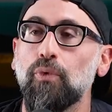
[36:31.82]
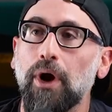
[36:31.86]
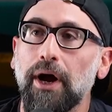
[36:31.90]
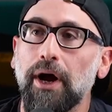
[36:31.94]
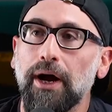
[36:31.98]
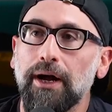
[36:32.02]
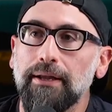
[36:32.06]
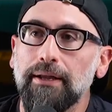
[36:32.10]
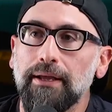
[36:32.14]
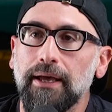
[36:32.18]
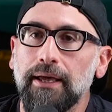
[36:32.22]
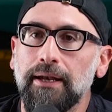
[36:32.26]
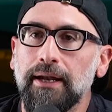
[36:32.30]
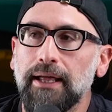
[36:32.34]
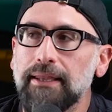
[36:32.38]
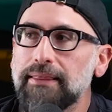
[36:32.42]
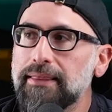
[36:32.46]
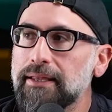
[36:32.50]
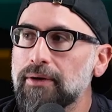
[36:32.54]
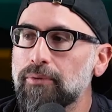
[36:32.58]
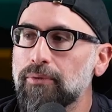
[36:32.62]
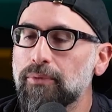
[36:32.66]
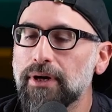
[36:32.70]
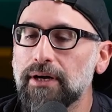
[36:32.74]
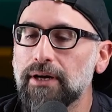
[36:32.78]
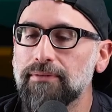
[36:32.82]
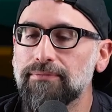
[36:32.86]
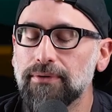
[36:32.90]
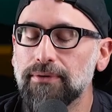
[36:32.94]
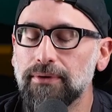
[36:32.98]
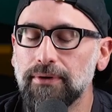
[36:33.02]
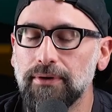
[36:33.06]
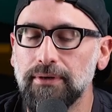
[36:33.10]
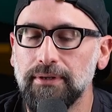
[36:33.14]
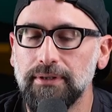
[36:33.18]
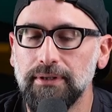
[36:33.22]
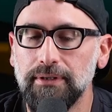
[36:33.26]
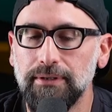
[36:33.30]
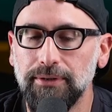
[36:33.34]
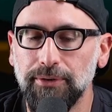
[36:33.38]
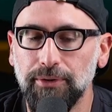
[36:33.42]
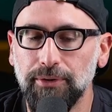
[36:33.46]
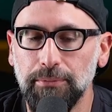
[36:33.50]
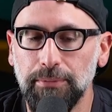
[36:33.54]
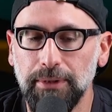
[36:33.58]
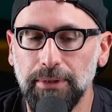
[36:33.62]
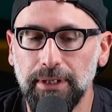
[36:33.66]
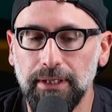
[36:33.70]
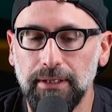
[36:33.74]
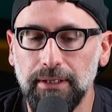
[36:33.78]
Right. And I think what I've learned a
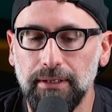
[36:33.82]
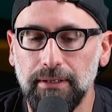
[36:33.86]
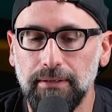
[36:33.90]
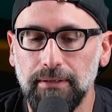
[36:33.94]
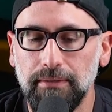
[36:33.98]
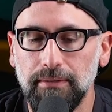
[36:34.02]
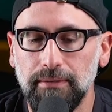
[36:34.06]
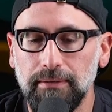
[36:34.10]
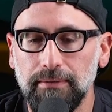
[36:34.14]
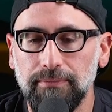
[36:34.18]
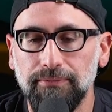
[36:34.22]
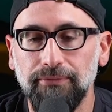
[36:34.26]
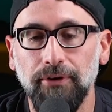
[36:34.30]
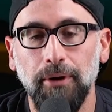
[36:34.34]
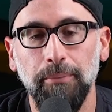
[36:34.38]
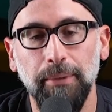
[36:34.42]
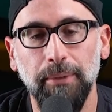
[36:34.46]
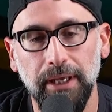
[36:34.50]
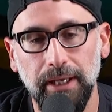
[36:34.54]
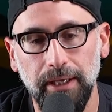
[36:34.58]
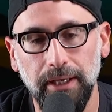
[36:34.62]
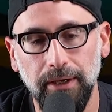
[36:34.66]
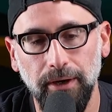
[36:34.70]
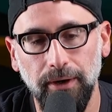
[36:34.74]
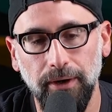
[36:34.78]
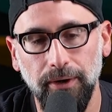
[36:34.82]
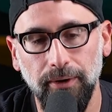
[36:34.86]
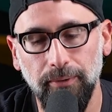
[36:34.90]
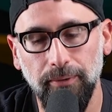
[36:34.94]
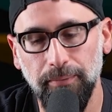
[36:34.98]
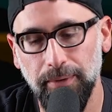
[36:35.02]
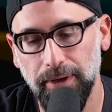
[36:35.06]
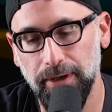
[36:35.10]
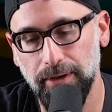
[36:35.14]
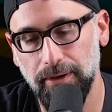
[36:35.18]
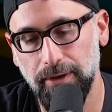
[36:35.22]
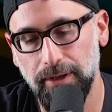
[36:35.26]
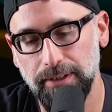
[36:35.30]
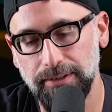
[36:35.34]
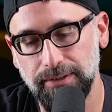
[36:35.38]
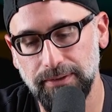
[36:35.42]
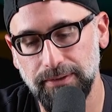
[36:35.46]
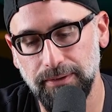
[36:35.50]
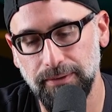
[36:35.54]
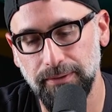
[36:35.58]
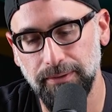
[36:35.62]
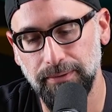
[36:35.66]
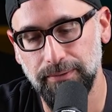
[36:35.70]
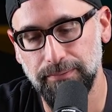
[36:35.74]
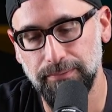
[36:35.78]
little bit from EO, but
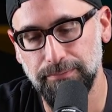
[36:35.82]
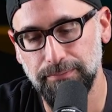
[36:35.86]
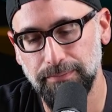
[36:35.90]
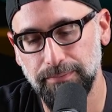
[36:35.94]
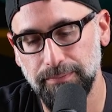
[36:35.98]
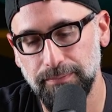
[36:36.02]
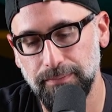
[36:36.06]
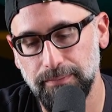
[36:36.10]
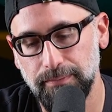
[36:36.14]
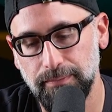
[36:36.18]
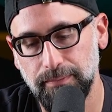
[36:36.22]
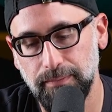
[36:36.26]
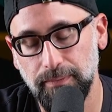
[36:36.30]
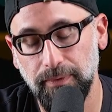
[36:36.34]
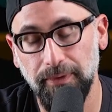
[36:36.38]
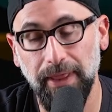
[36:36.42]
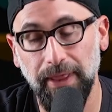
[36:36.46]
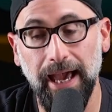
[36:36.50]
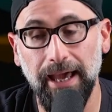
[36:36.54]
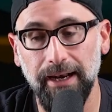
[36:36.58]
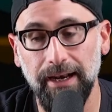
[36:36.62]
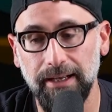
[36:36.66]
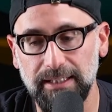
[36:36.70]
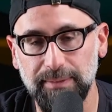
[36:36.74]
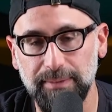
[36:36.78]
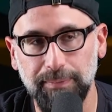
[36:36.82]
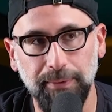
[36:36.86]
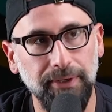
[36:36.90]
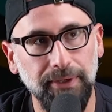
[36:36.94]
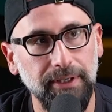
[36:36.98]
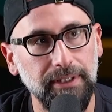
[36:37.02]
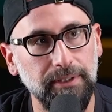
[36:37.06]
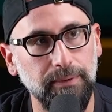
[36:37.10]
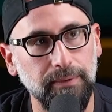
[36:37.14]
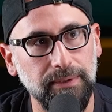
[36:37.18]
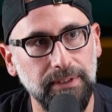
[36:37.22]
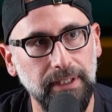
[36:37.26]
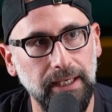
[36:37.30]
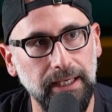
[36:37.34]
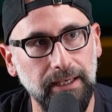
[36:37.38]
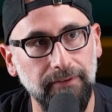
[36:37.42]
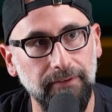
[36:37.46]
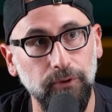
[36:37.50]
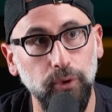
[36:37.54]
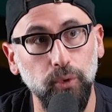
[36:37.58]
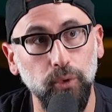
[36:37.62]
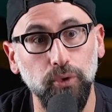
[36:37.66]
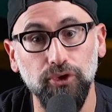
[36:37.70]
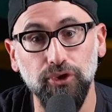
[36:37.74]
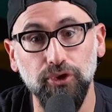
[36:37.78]
also that experience was like,
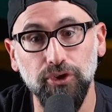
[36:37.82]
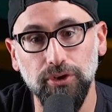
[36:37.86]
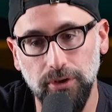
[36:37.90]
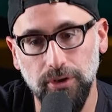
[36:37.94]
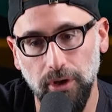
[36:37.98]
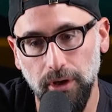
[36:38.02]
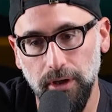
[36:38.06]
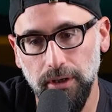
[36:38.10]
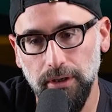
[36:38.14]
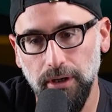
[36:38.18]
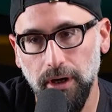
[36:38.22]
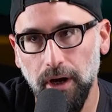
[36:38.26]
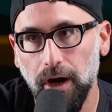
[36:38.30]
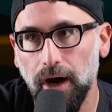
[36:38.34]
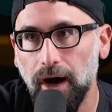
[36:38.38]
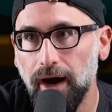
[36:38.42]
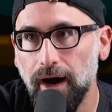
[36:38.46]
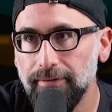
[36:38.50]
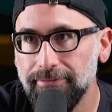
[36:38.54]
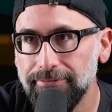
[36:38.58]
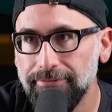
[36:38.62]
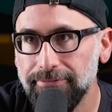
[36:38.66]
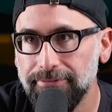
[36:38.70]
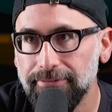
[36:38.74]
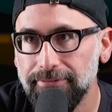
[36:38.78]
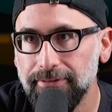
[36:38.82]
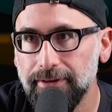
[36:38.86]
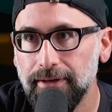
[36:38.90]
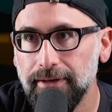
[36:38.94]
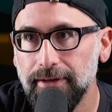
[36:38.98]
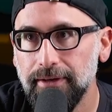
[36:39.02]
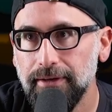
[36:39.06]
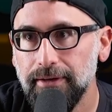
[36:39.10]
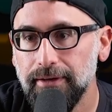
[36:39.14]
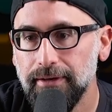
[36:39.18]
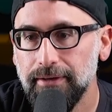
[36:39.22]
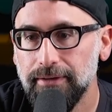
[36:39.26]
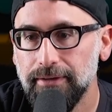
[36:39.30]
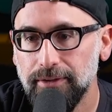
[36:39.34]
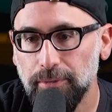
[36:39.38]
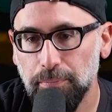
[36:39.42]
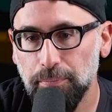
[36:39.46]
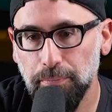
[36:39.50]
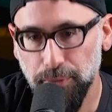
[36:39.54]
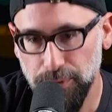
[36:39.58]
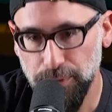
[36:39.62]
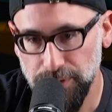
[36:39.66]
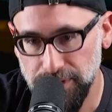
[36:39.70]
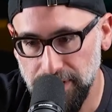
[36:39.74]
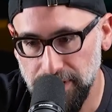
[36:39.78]
if you start off, the
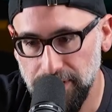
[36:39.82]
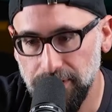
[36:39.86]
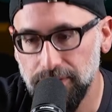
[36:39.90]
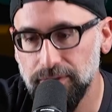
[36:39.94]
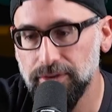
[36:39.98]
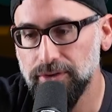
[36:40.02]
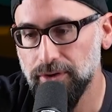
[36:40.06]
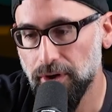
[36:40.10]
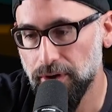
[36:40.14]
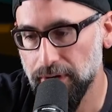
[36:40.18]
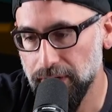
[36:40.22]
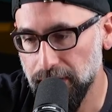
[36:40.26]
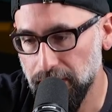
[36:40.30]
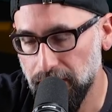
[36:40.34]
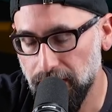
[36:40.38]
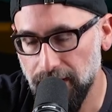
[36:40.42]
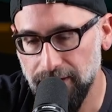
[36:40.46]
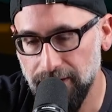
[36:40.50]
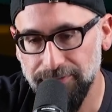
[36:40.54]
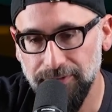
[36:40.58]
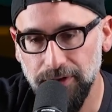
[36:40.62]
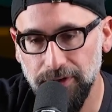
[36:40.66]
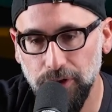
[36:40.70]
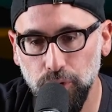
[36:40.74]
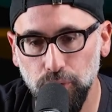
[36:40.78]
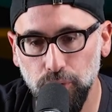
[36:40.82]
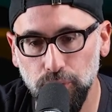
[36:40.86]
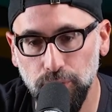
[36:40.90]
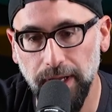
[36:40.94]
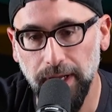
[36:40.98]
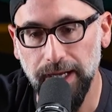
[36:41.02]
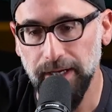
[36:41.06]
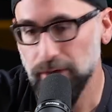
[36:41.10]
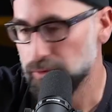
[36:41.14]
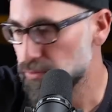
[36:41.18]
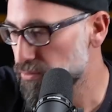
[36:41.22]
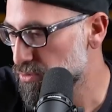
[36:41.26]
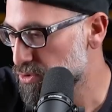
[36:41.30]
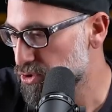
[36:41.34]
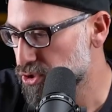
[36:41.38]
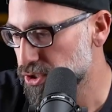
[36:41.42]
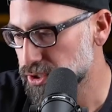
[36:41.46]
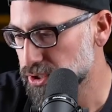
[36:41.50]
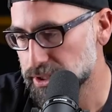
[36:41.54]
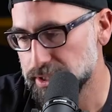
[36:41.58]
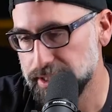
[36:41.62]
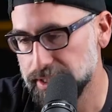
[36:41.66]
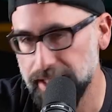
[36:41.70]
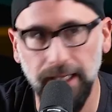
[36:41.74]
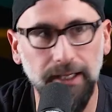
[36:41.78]
person starting off, and you like
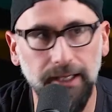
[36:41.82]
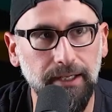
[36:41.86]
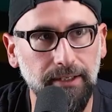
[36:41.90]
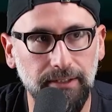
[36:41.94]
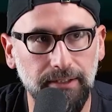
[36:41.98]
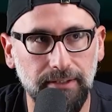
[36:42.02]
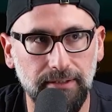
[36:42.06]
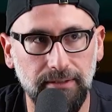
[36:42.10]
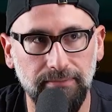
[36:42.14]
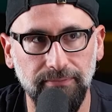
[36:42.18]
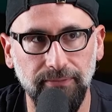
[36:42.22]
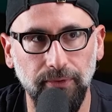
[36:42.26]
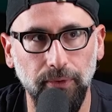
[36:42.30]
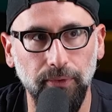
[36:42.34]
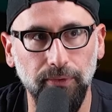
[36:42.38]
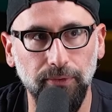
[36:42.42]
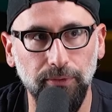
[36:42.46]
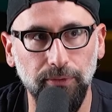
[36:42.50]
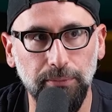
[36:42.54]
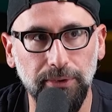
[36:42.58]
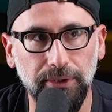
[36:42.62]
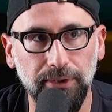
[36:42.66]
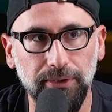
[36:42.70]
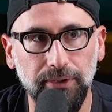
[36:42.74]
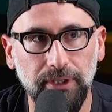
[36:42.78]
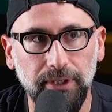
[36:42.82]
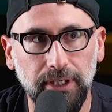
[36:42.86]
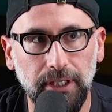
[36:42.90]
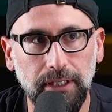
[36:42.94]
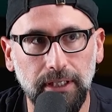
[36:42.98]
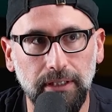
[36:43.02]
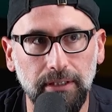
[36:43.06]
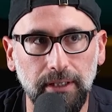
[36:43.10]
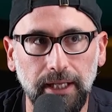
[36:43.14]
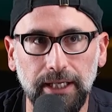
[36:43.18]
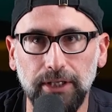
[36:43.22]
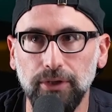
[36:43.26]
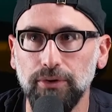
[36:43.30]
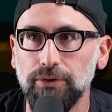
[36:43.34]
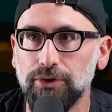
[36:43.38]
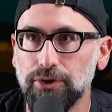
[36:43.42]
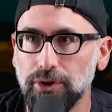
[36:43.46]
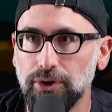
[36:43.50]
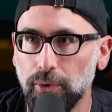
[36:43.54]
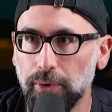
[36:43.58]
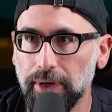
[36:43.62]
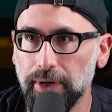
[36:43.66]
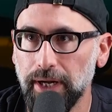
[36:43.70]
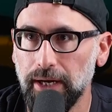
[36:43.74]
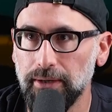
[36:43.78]
just get into some vulnerability and like you
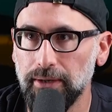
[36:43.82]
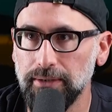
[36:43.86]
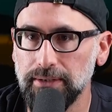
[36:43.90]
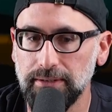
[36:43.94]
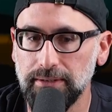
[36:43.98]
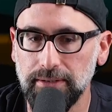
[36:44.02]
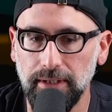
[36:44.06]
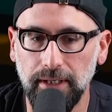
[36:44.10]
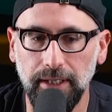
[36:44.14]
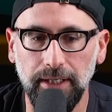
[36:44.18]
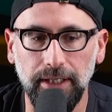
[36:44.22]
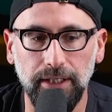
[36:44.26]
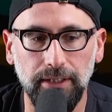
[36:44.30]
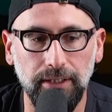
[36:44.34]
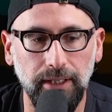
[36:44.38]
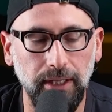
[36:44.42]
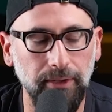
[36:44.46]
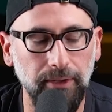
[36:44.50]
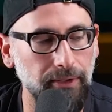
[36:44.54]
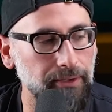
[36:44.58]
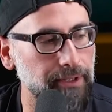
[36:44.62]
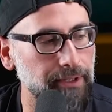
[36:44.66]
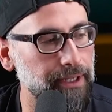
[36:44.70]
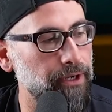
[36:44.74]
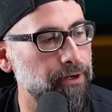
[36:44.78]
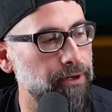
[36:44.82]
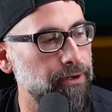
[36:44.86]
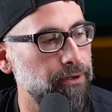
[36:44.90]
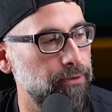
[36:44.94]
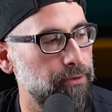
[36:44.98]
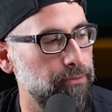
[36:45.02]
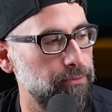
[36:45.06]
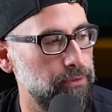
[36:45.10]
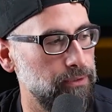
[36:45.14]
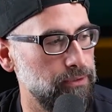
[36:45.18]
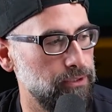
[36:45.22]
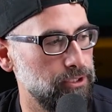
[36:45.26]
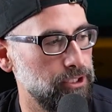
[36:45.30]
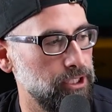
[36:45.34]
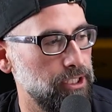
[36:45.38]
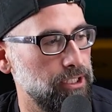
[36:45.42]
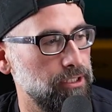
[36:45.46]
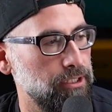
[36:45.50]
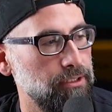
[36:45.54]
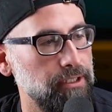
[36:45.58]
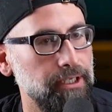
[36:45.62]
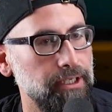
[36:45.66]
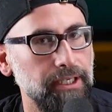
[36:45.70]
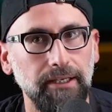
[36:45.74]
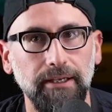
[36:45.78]
show it how it's done, then they're like, oh, well,
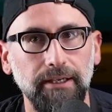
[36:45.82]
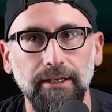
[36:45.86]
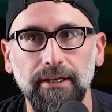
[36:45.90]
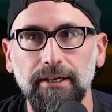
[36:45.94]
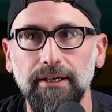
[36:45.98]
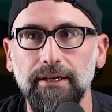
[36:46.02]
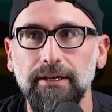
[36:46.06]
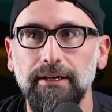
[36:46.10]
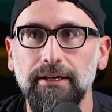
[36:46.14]
shit. Like,